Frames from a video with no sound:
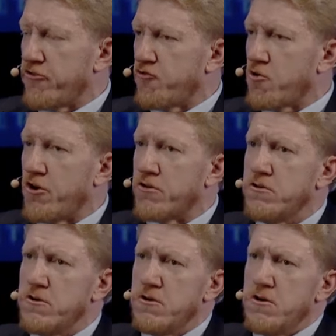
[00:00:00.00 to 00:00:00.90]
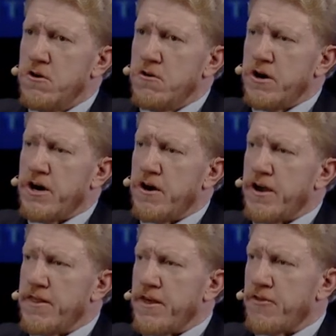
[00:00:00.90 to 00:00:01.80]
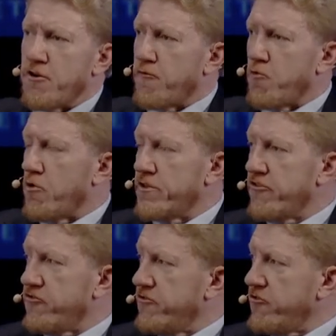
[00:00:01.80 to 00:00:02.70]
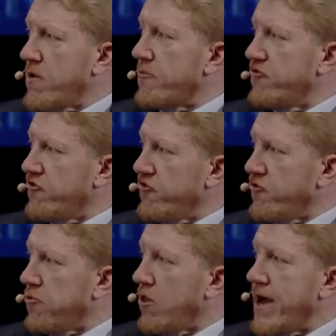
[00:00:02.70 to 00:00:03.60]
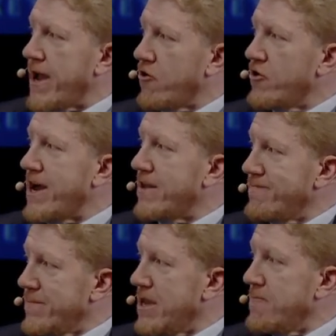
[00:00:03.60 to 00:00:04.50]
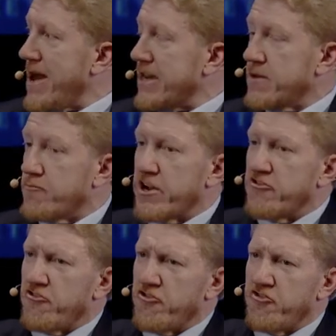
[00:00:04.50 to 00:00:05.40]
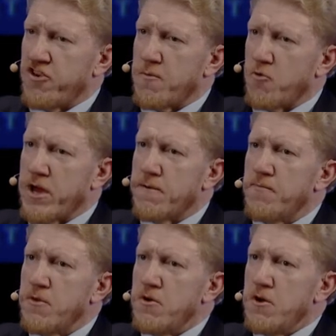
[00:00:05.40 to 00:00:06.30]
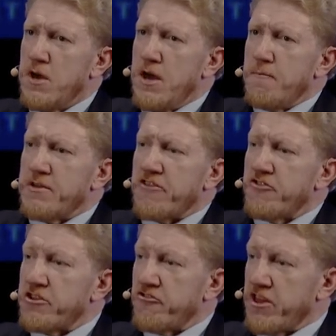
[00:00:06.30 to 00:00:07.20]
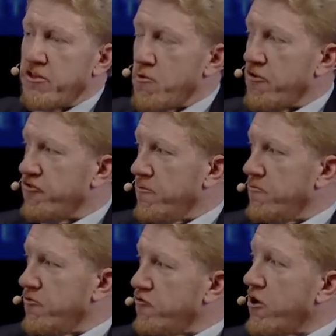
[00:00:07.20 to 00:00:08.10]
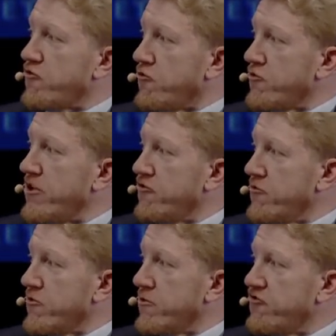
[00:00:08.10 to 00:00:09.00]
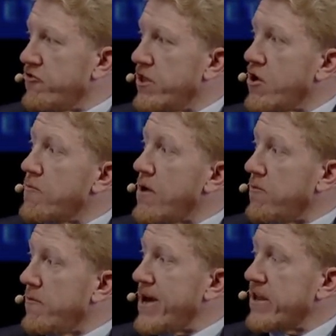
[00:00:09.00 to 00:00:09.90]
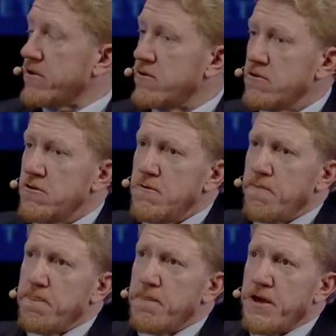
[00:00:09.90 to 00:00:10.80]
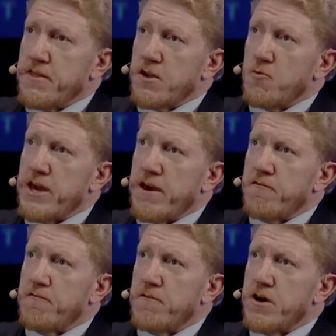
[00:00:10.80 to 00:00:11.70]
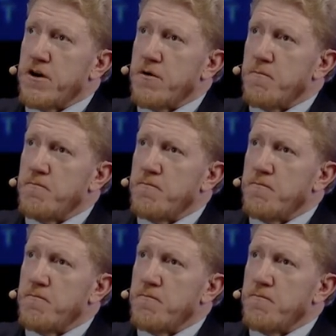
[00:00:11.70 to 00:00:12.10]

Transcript: strong, and that therefore these disruptions in supply are not impacting prices in the same way. But that's not to say that there aren't some structural trends here in the region that are problematic. I think we have